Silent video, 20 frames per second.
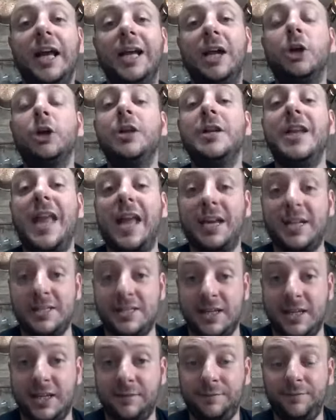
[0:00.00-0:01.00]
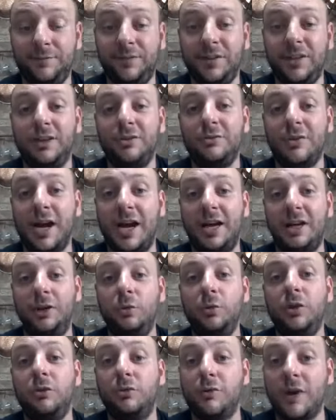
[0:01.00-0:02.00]
connecting, right,
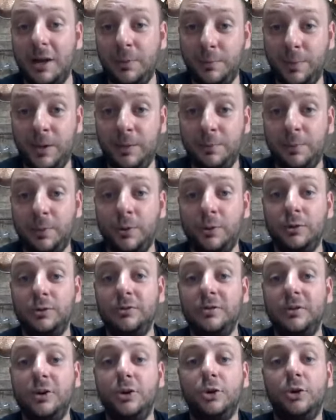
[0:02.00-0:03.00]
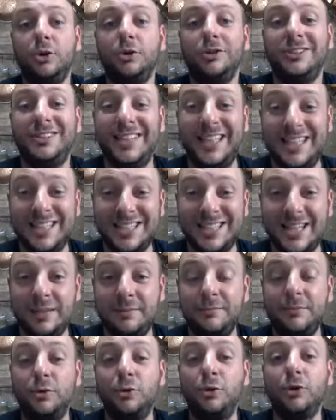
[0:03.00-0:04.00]
with the right people who could teach
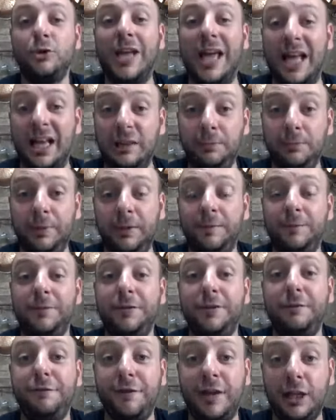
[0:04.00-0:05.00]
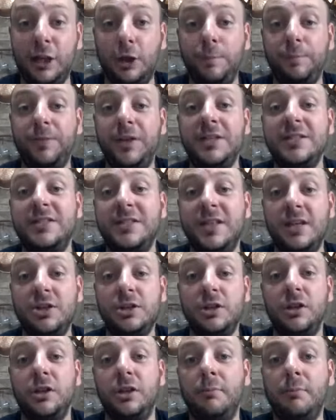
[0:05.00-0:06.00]
him, who could help him develop his
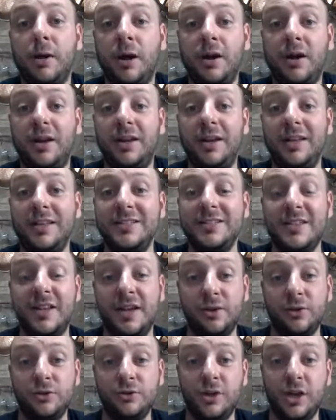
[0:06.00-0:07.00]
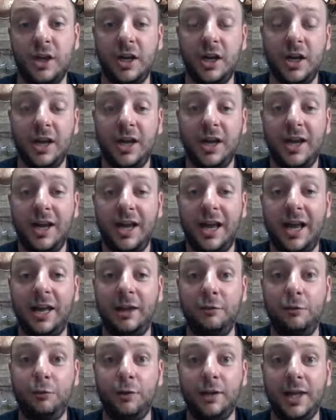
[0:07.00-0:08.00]
digital marketing skills.
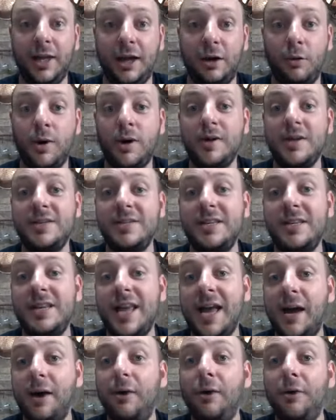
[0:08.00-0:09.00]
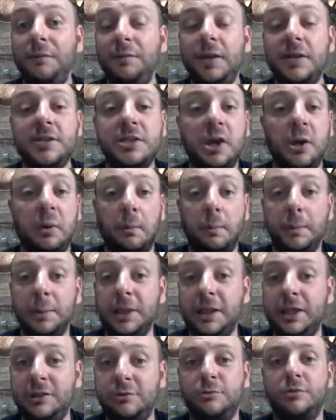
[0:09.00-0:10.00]
And voila, where is he now? He's
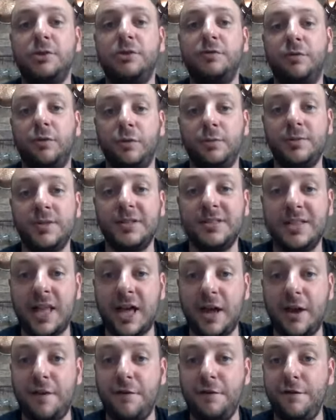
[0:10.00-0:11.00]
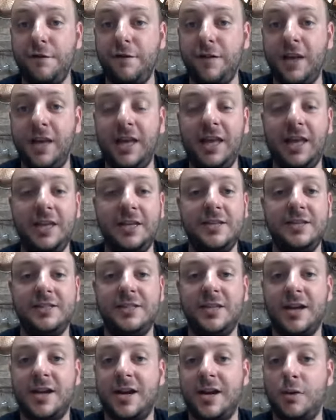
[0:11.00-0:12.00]
completely transformed his life. He's
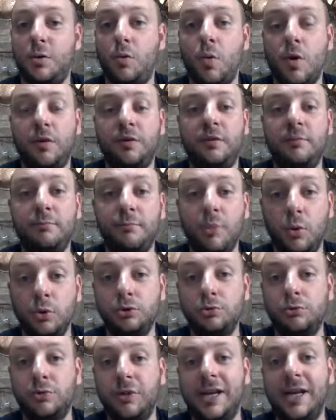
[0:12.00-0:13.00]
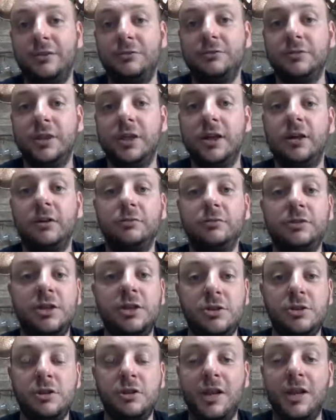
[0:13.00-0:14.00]
one of the most renowned
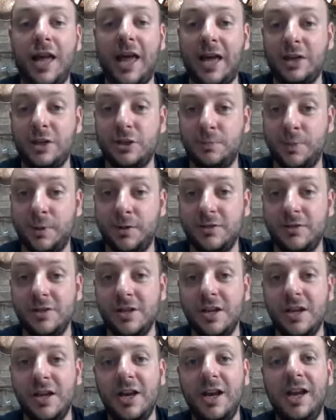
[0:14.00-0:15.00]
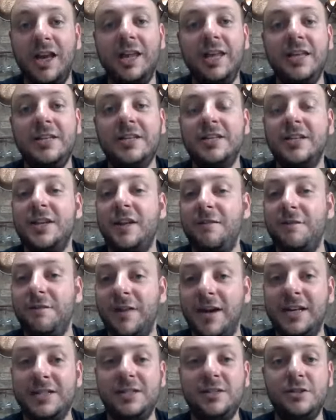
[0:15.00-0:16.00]
digital experts. He's
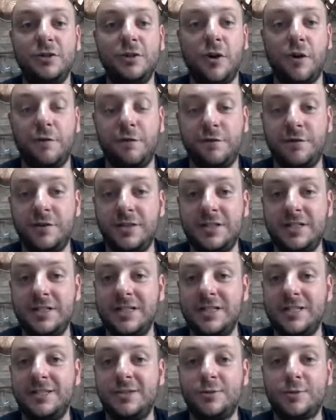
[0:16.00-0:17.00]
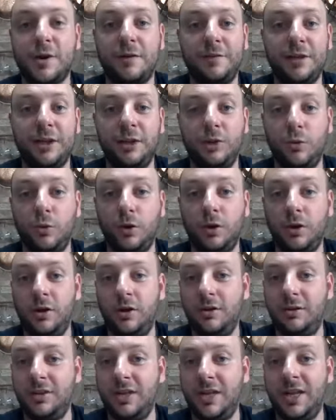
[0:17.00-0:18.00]
invites his conferences, he's traveling the
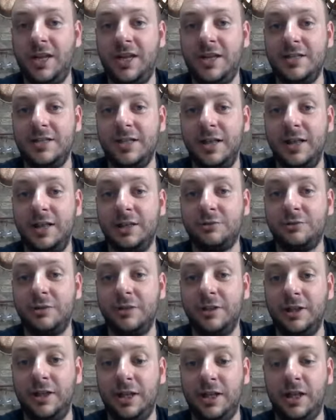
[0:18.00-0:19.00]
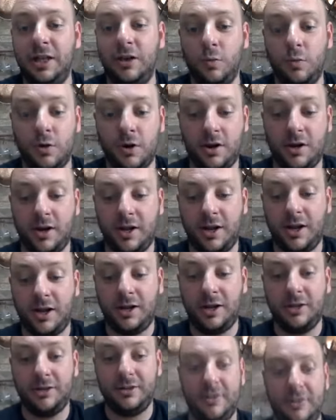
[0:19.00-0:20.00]
world, he's literally
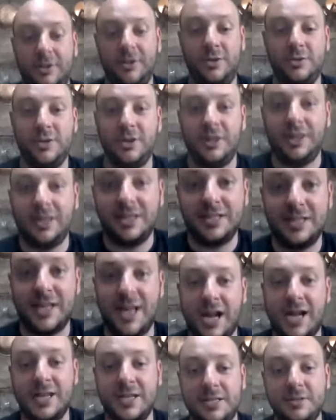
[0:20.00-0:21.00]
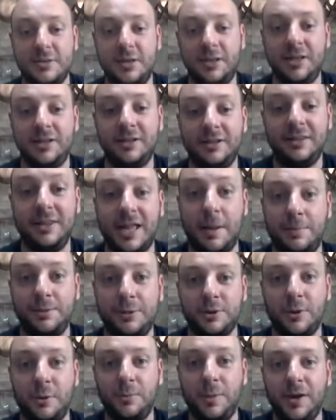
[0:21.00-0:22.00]
working using these guys in a
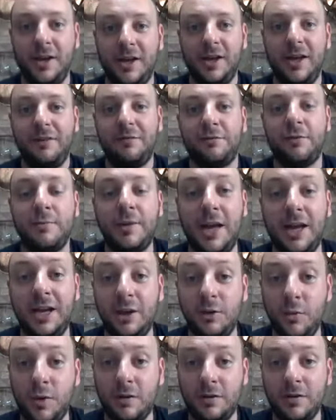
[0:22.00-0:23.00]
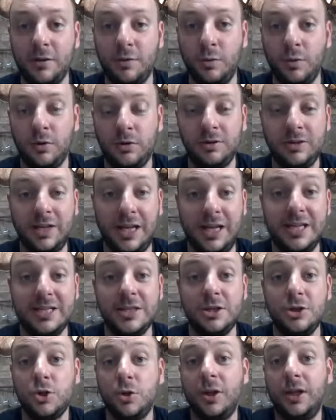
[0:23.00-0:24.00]
laptop from anywhere in the world. He's
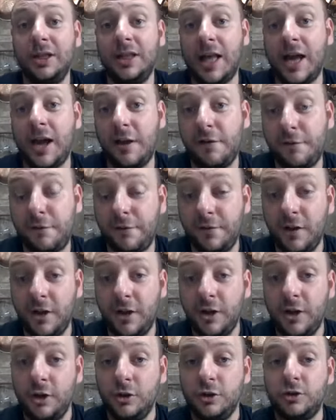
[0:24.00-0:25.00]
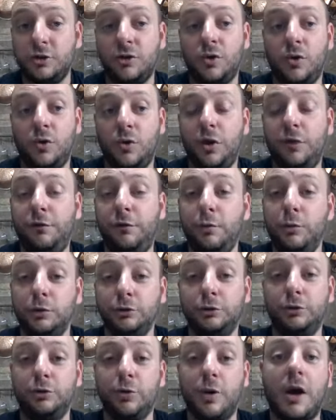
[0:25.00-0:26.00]
enjoying life. So if you
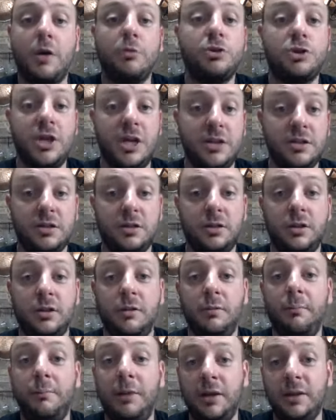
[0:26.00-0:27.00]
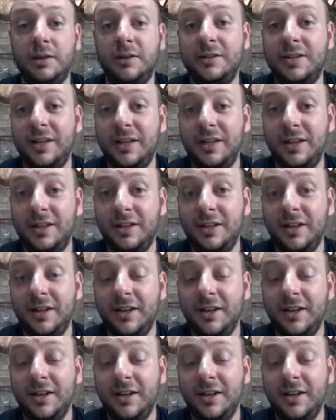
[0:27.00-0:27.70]
want to know how Jason Miller did it,